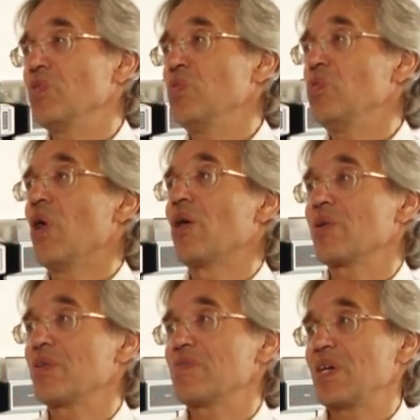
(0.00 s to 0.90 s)
who
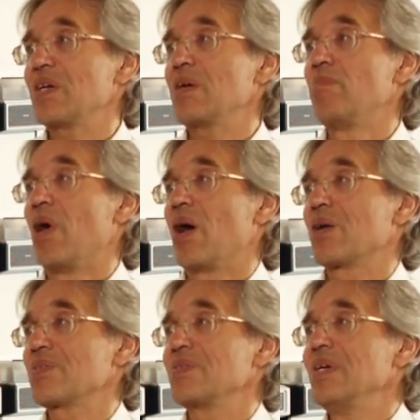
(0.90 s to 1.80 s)
are taking
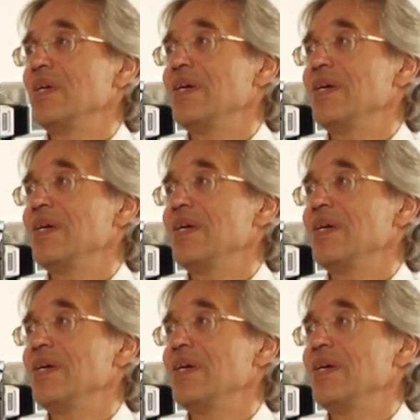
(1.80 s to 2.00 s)
part